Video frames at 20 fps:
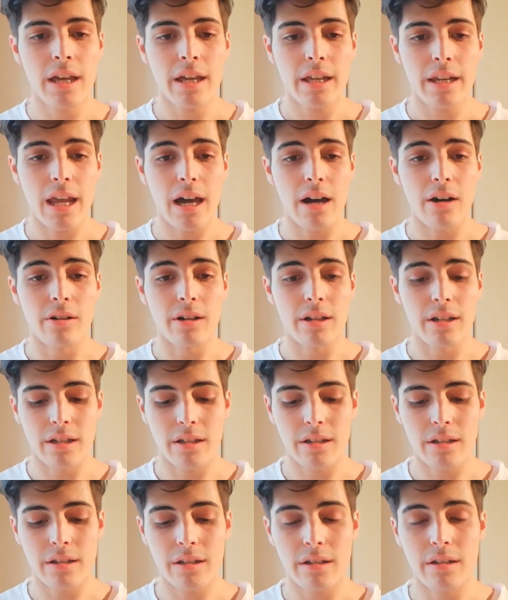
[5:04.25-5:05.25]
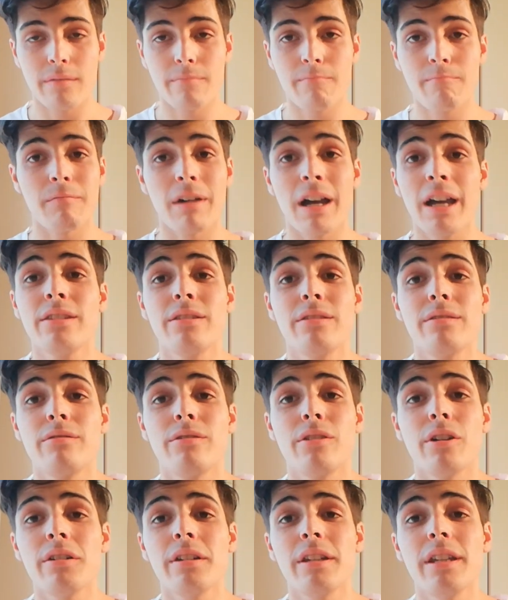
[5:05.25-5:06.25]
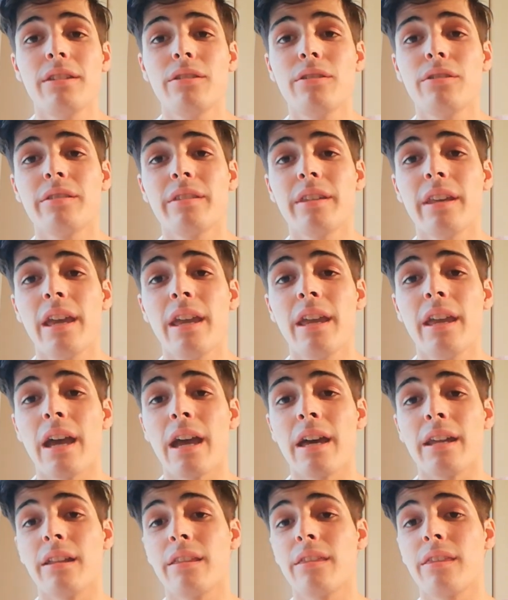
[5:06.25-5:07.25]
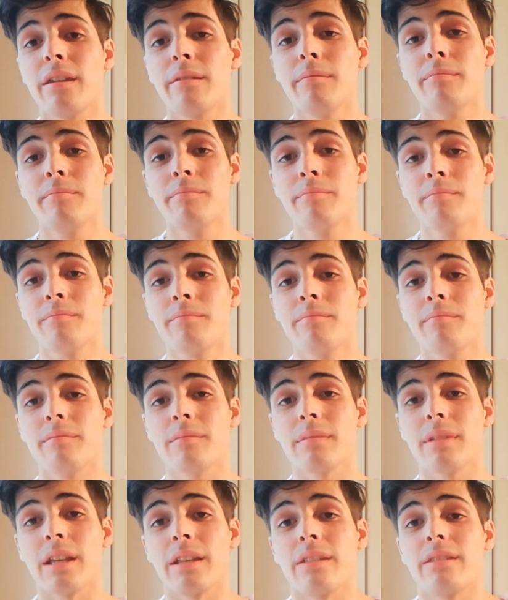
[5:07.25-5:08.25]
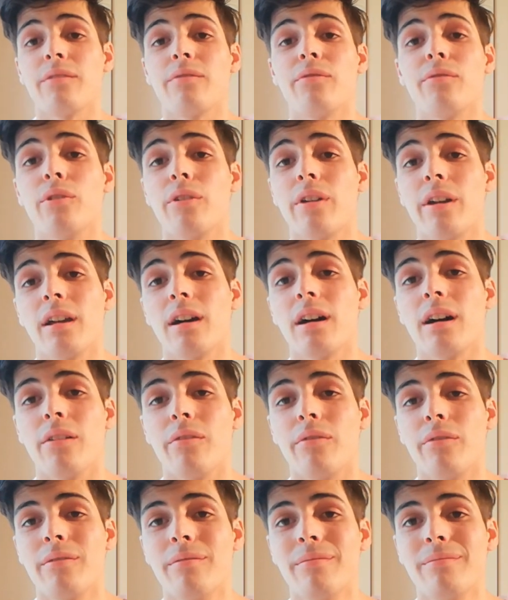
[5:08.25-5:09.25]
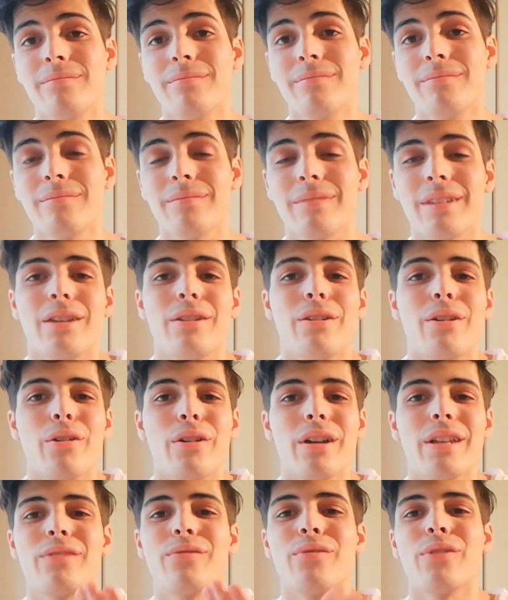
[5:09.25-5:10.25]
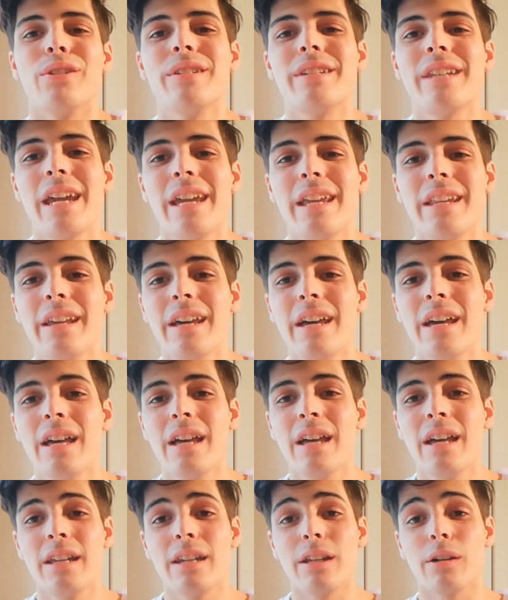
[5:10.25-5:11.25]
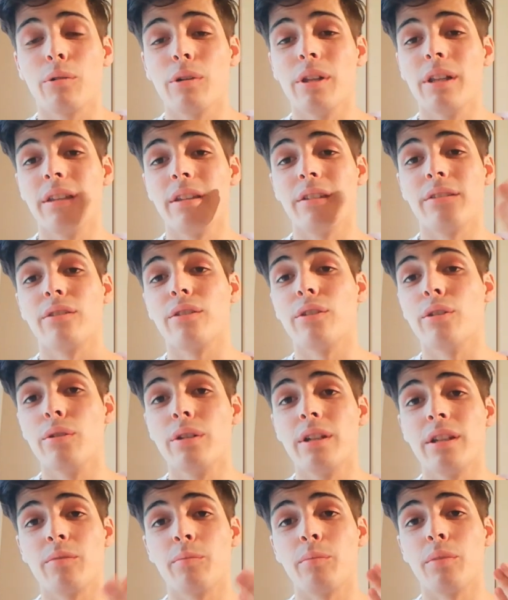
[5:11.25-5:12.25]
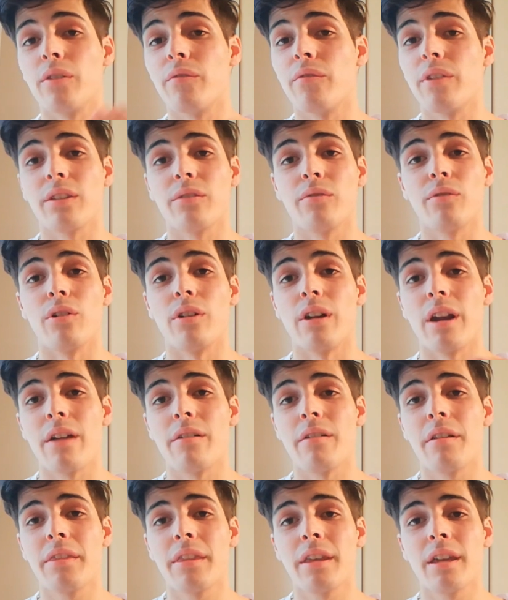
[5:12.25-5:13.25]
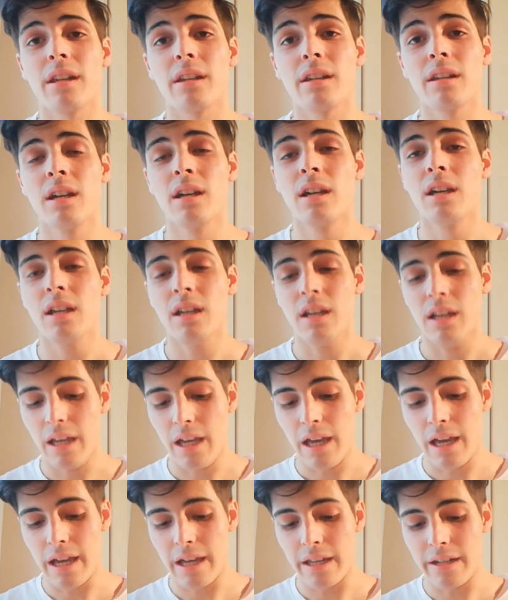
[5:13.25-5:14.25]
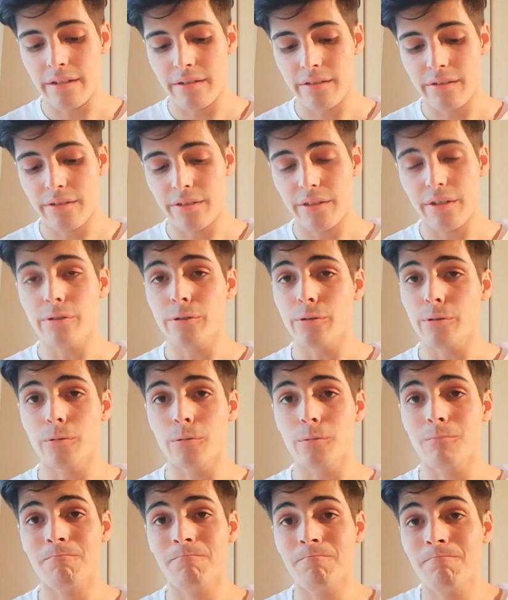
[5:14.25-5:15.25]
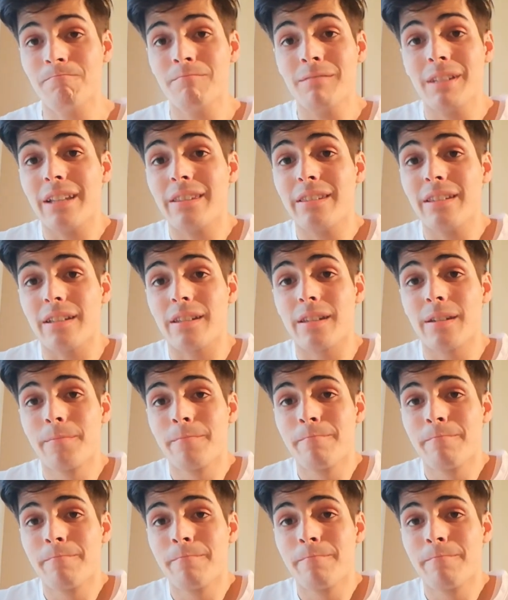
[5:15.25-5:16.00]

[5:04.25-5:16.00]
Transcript: Now I don't need to say anything, it's a 4.5. you know, it's Fontaine, the quality is good, it's perfect for everything, and so that's it.